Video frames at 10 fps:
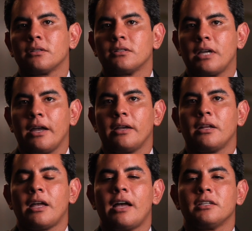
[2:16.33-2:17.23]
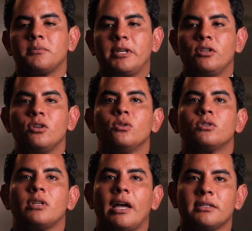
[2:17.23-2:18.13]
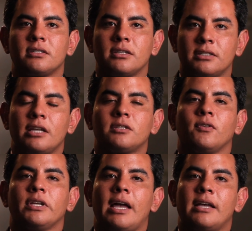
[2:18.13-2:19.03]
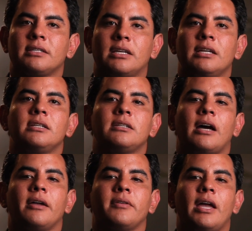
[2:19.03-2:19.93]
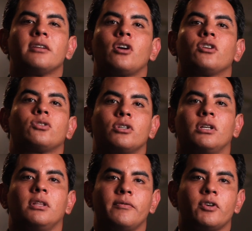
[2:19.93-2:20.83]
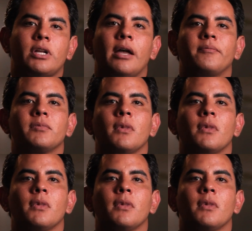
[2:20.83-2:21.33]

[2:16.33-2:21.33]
diet has been used as successfully as a kidney diet and is also a good liver diet.